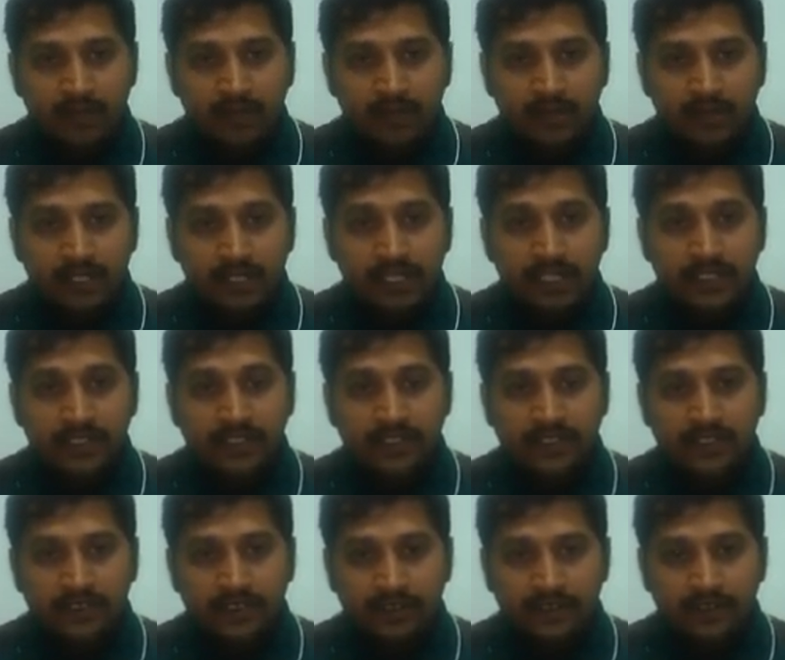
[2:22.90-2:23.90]
it
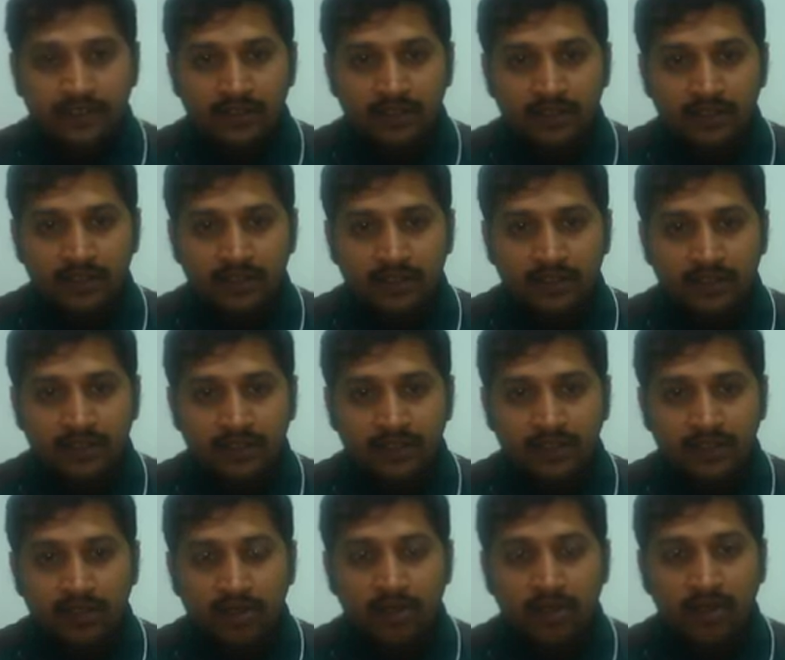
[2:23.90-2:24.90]
is
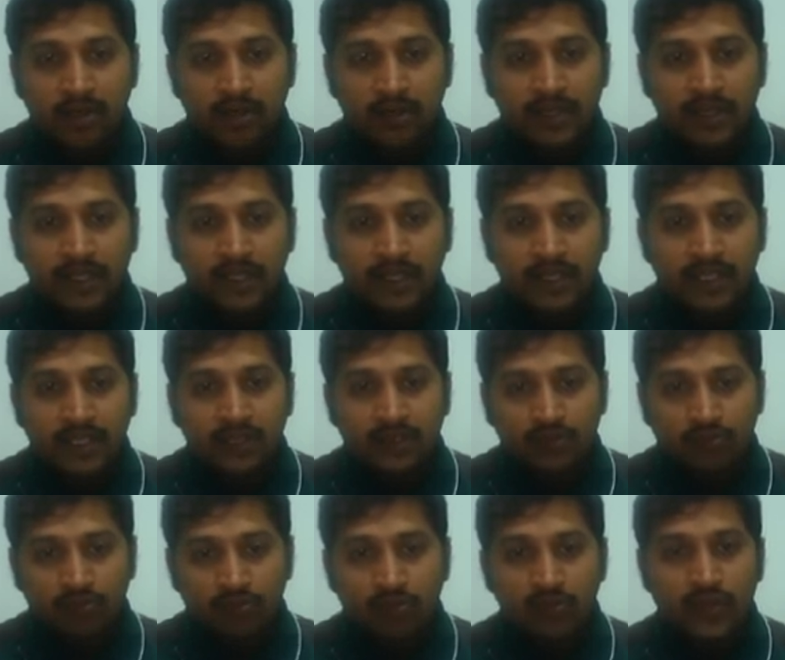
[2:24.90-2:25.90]
not allowing king
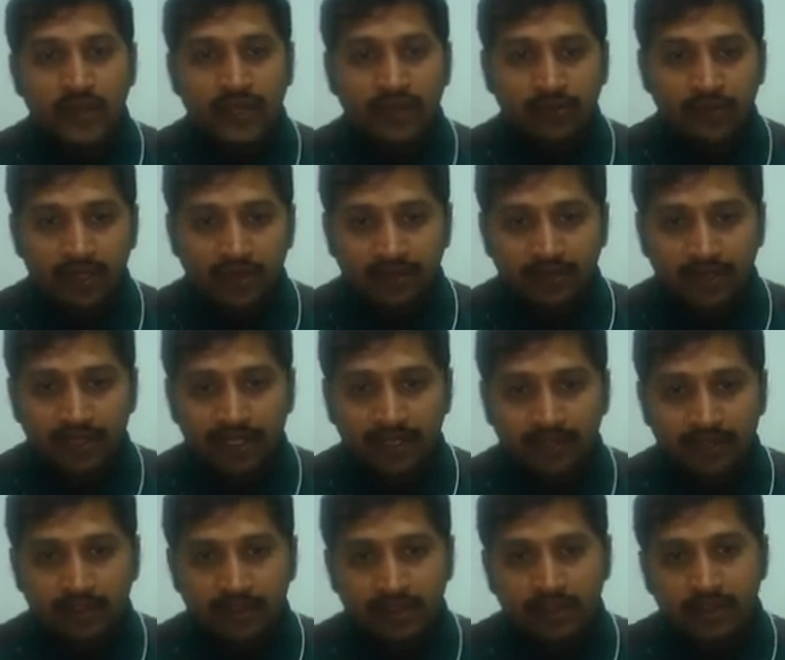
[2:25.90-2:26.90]
to move anywhere, right?
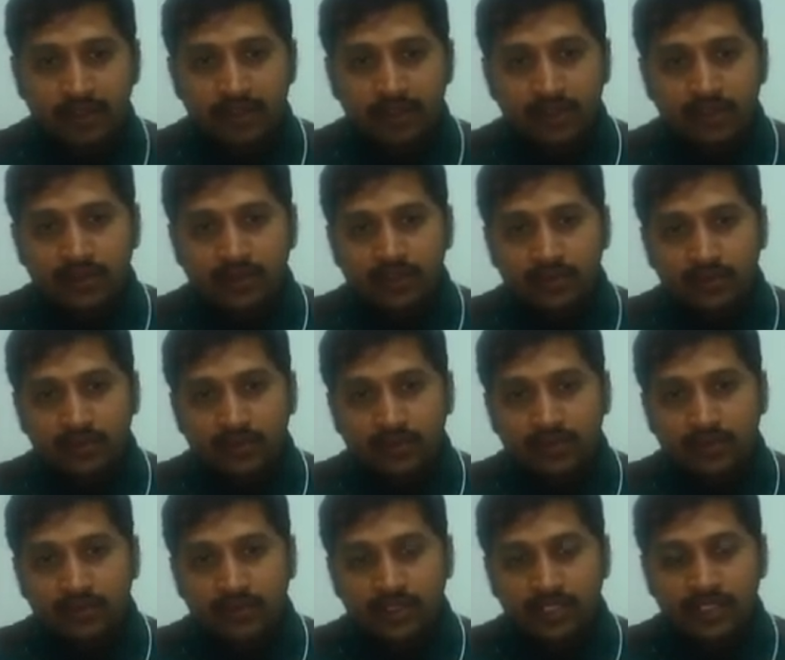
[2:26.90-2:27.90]

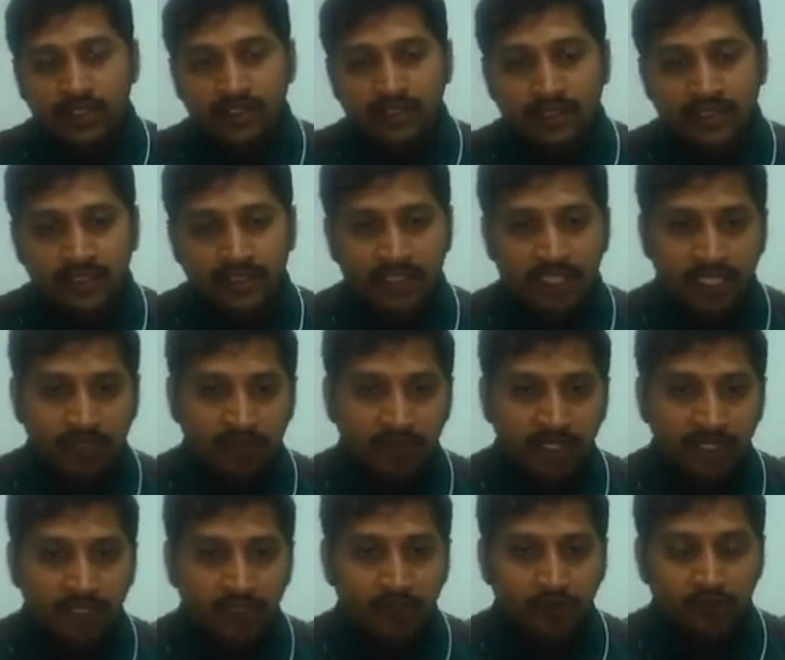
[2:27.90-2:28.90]
So since this is checkmate
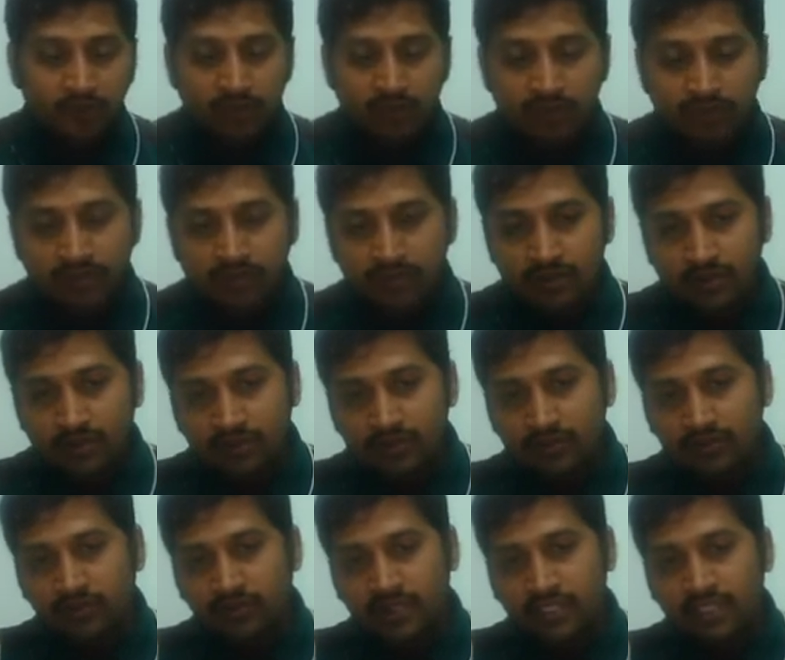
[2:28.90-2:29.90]
in two moves,
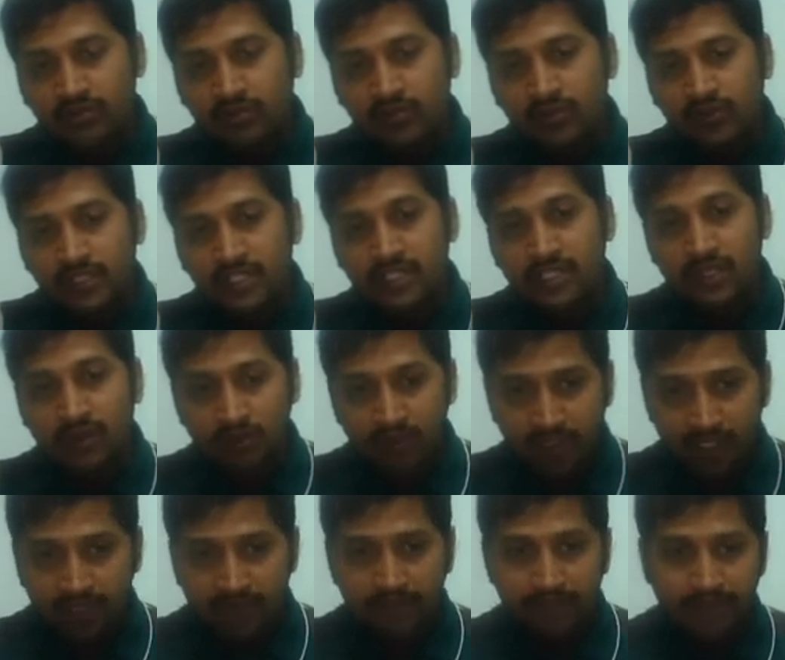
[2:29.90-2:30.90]
so first move is still
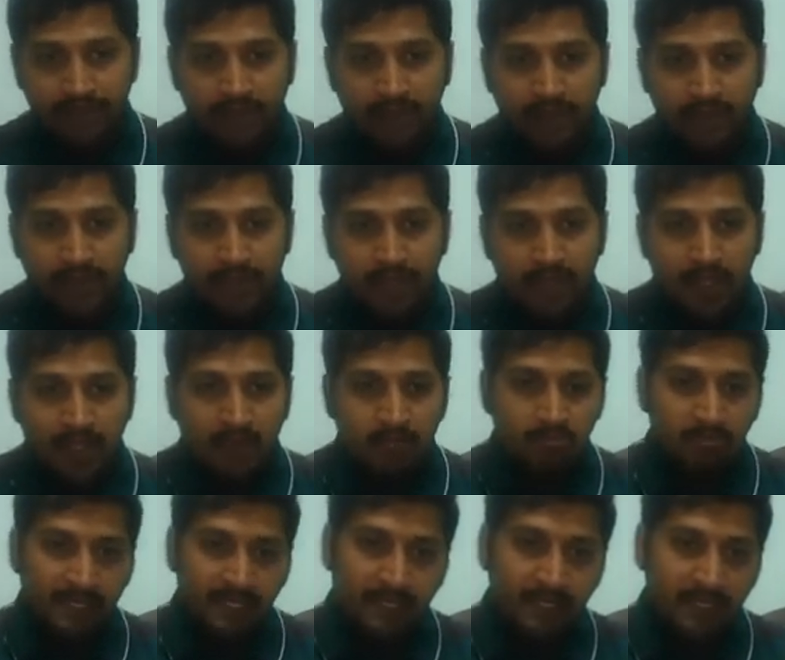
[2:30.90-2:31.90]
okay,
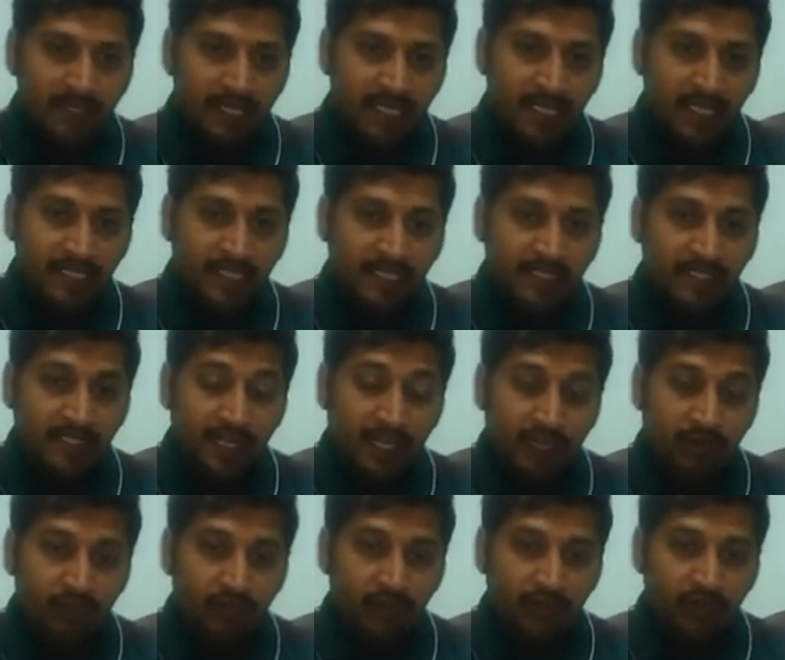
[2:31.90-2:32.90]
but at least in
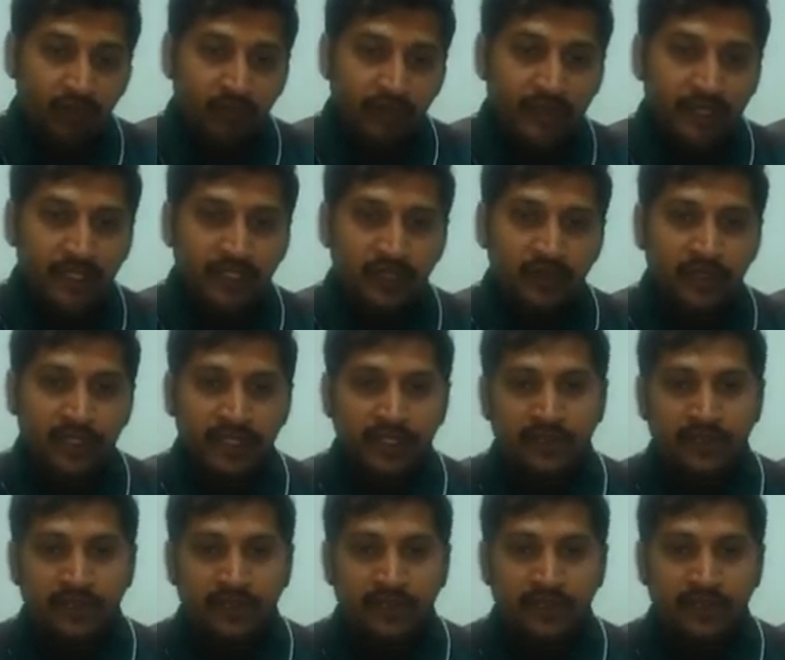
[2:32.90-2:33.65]
second move you have to make sure that